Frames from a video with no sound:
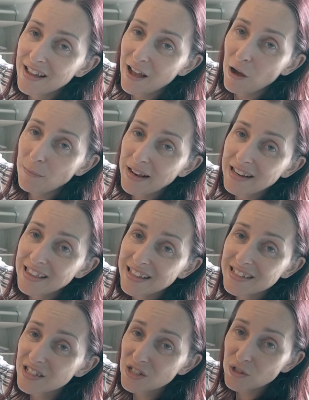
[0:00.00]
how many
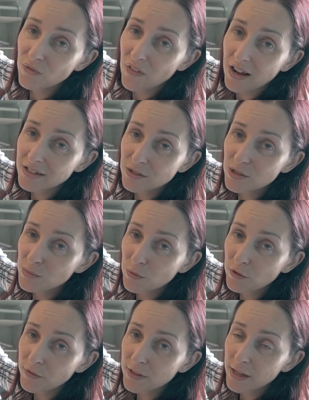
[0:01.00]
things are just far too
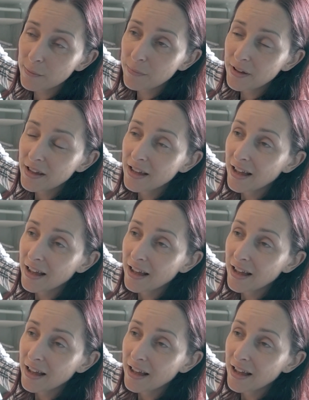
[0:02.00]
small for them.